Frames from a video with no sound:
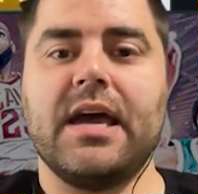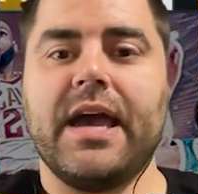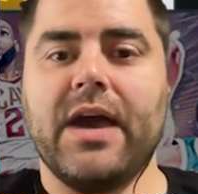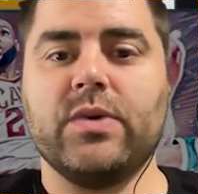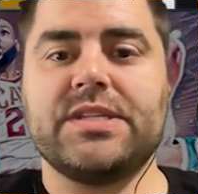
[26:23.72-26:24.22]

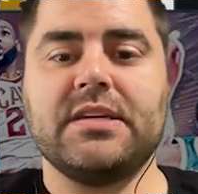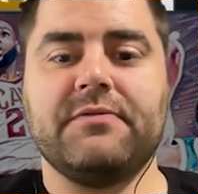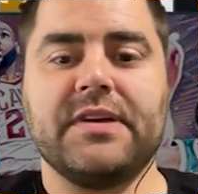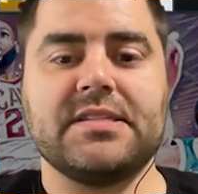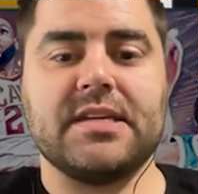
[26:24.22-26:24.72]
And we see
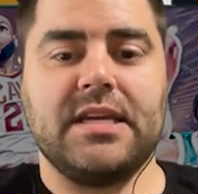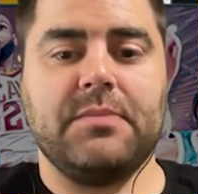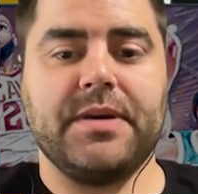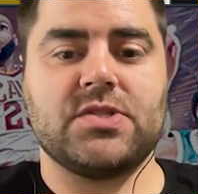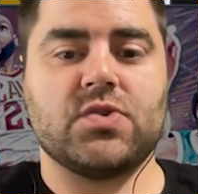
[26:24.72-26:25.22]
Vincent, he
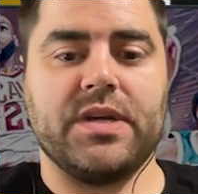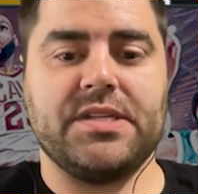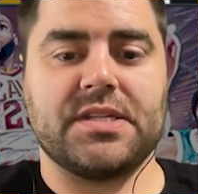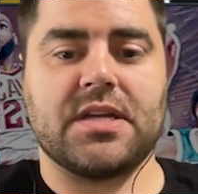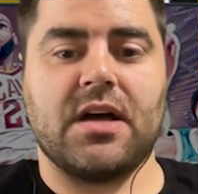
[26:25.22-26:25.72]
bids
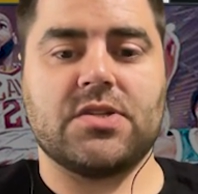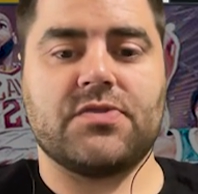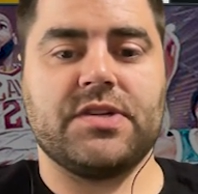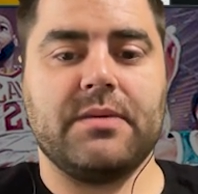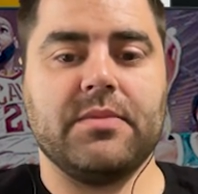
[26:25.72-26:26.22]
$26
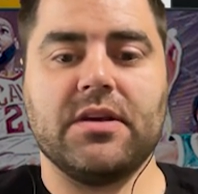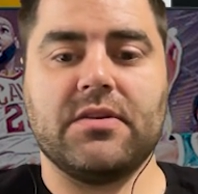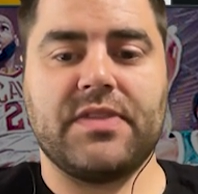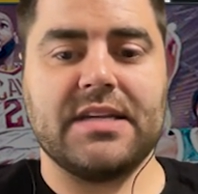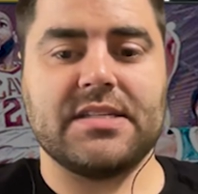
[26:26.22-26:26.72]
for Dame
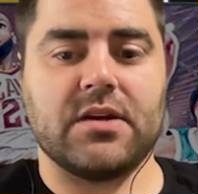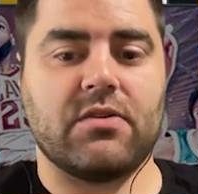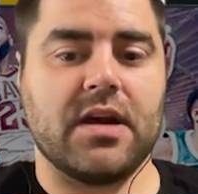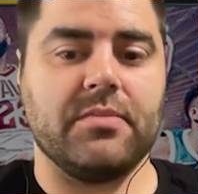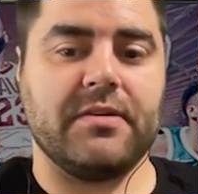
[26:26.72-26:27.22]
Lillard. That is an
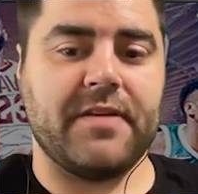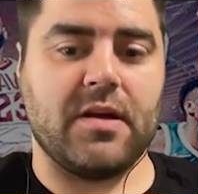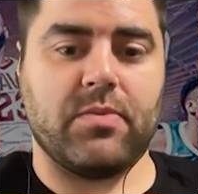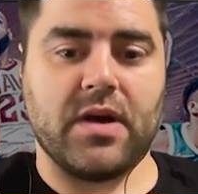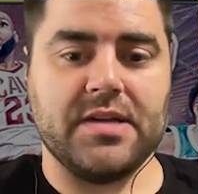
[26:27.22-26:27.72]
incredibly fair
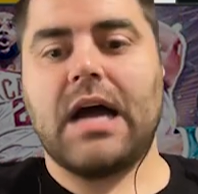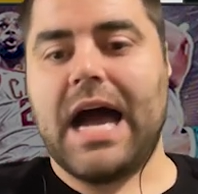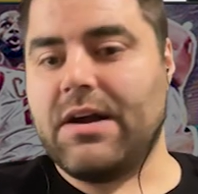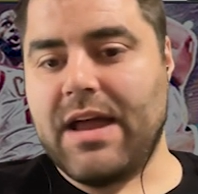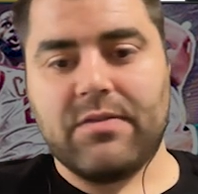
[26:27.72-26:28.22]
price. I
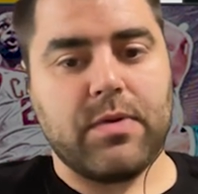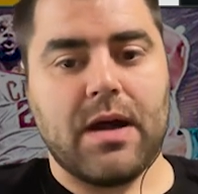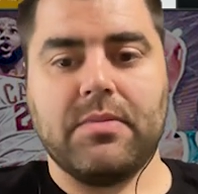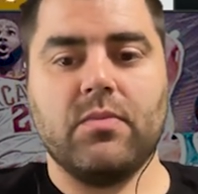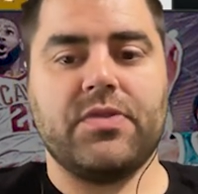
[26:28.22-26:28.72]
don't have a
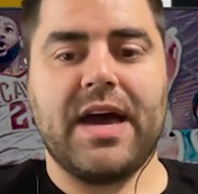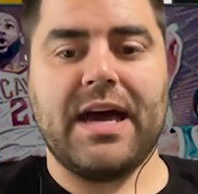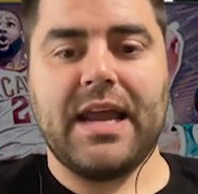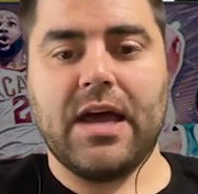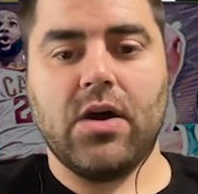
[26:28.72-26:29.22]
problem with
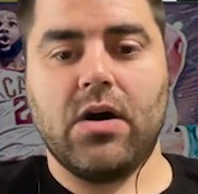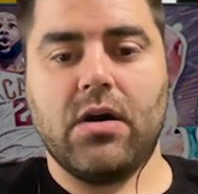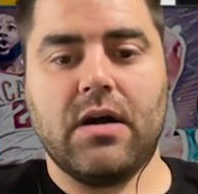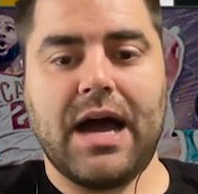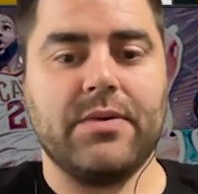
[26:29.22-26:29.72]
that at
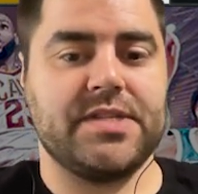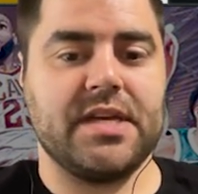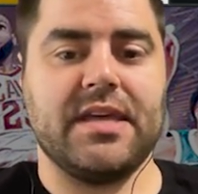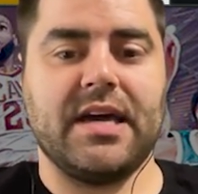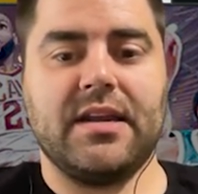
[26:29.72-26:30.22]
all. I would say
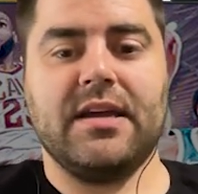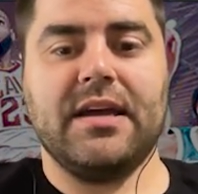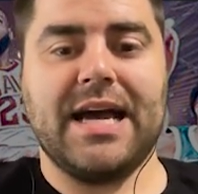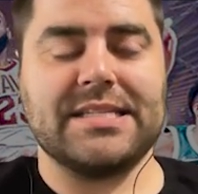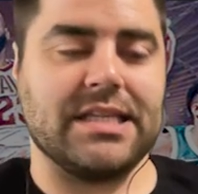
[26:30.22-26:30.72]
that
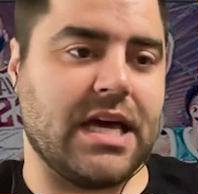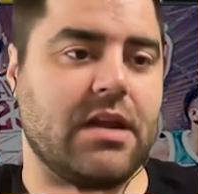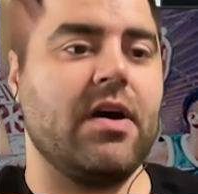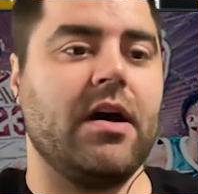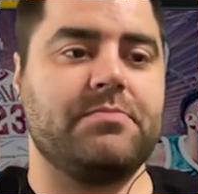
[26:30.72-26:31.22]
has a lot
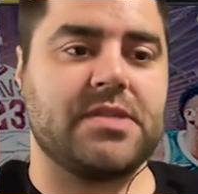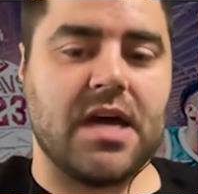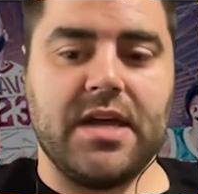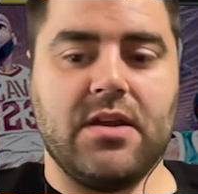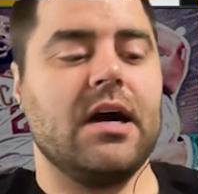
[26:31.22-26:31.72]
of
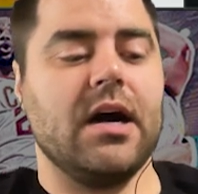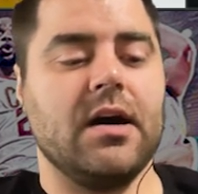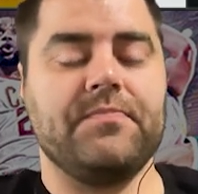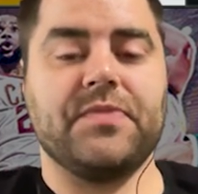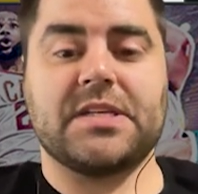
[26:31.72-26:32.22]
upside,
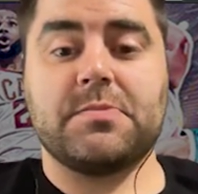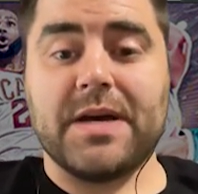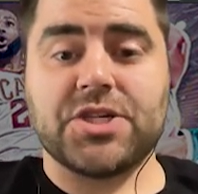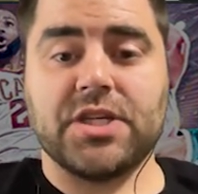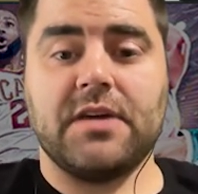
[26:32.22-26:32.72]

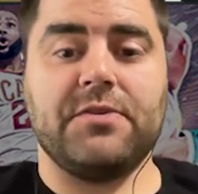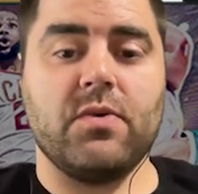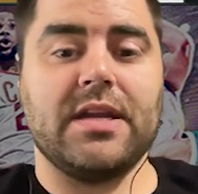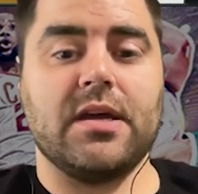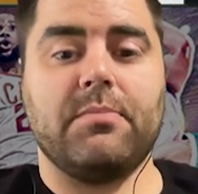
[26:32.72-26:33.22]
especially if you
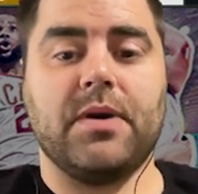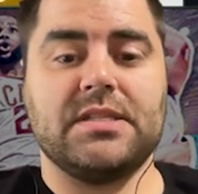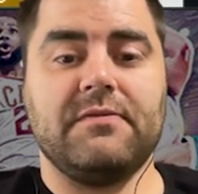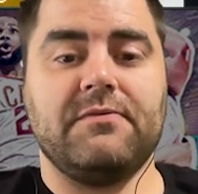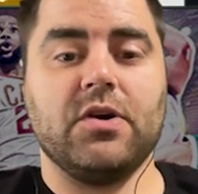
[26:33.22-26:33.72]
end up
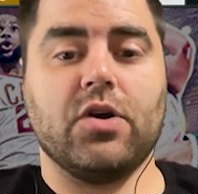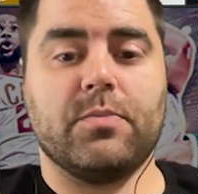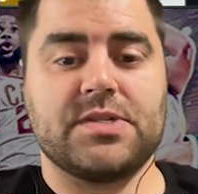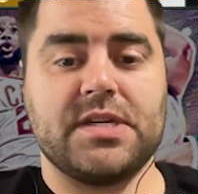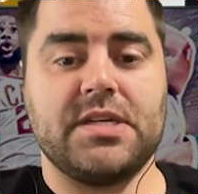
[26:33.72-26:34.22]
punting field goal
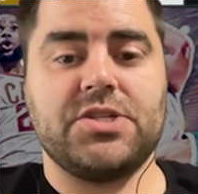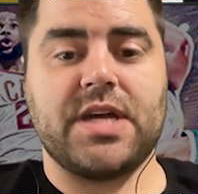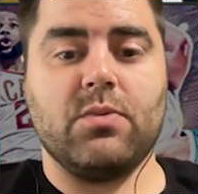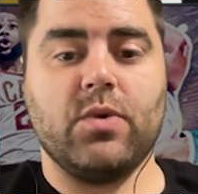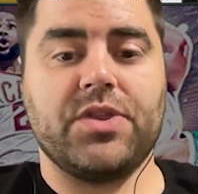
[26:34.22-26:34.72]
percentage.
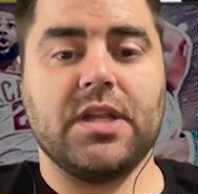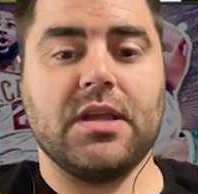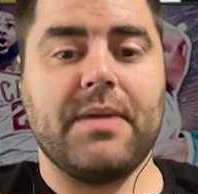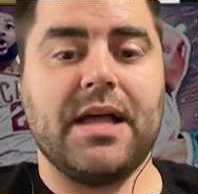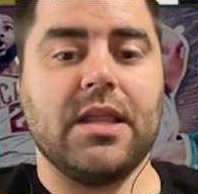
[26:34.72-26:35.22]
And with a
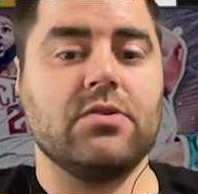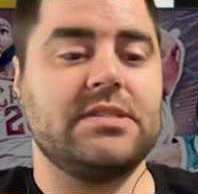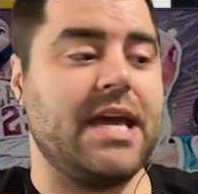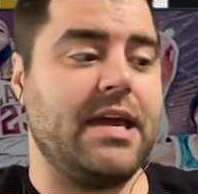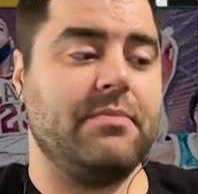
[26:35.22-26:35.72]
LaMelo
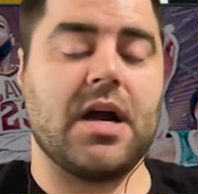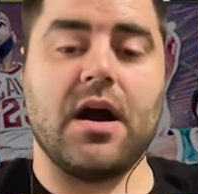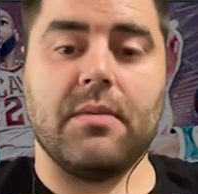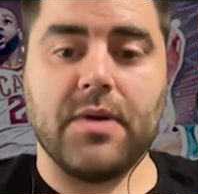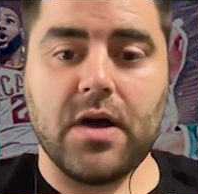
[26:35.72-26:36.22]
Dame
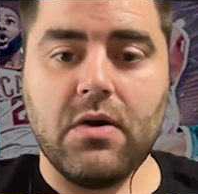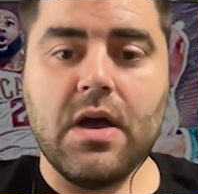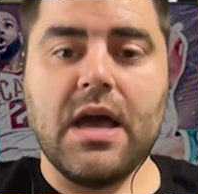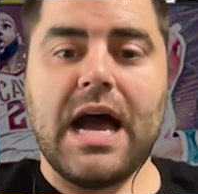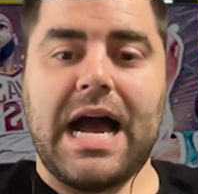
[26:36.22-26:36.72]
combo,
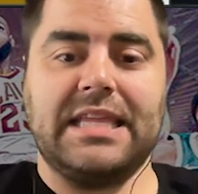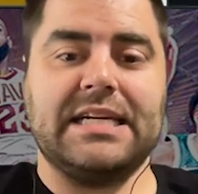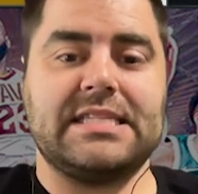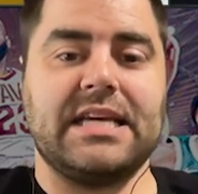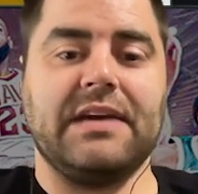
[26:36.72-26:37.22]
I think
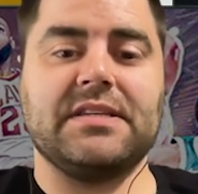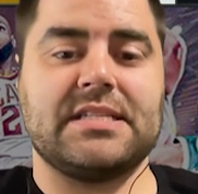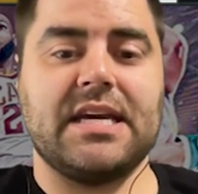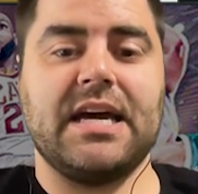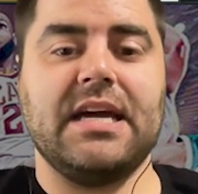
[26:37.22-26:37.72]
it's safe to
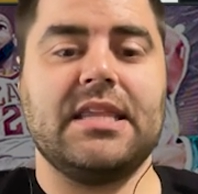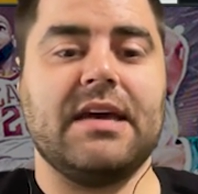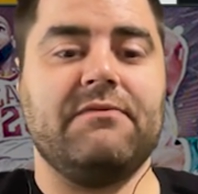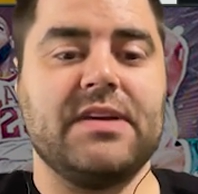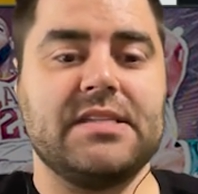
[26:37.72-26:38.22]
say
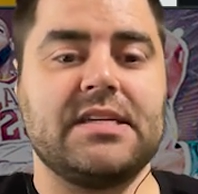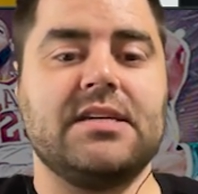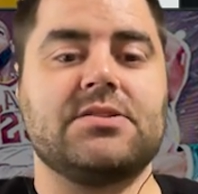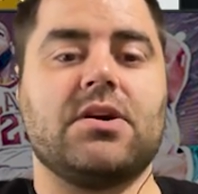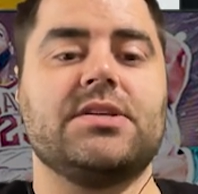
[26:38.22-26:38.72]
that Vincent
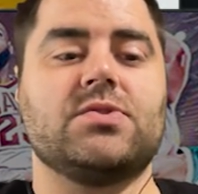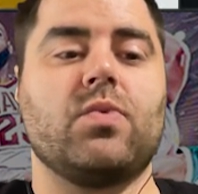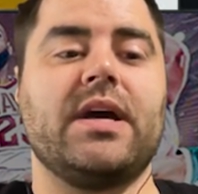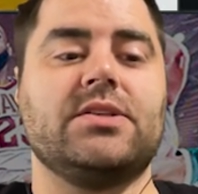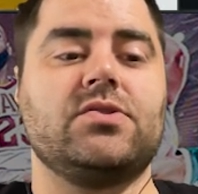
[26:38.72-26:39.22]
is on his
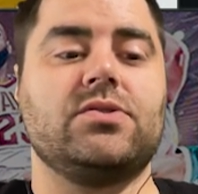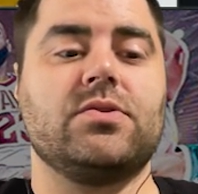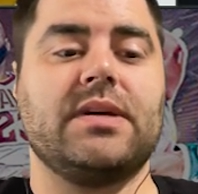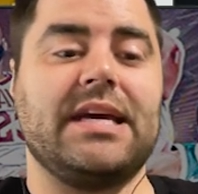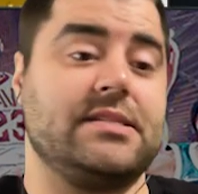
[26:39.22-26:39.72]
way to
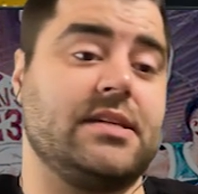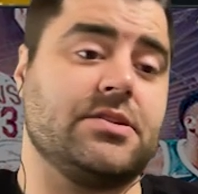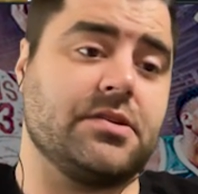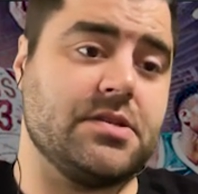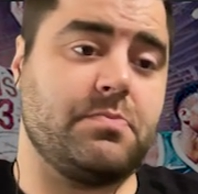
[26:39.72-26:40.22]
doing a
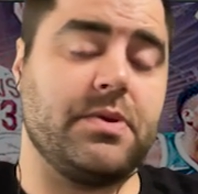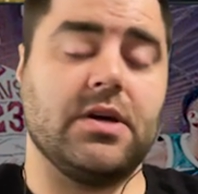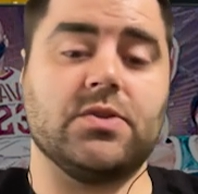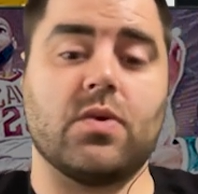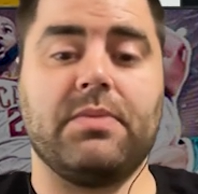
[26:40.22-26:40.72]
centerless
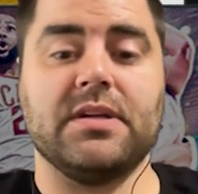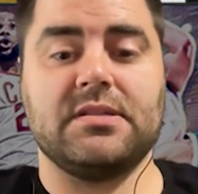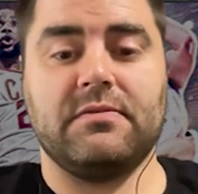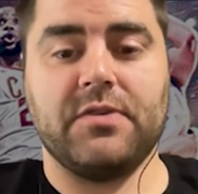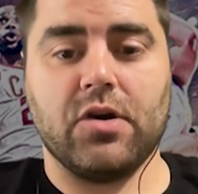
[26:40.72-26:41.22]
build or
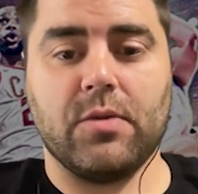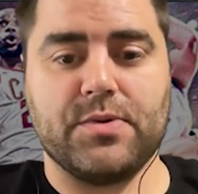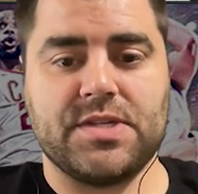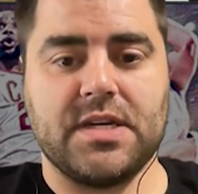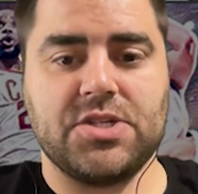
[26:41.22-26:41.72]
punting field goal
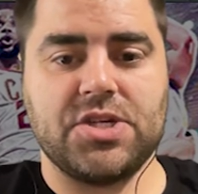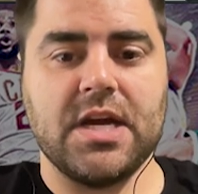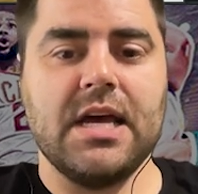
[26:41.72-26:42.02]
percentage.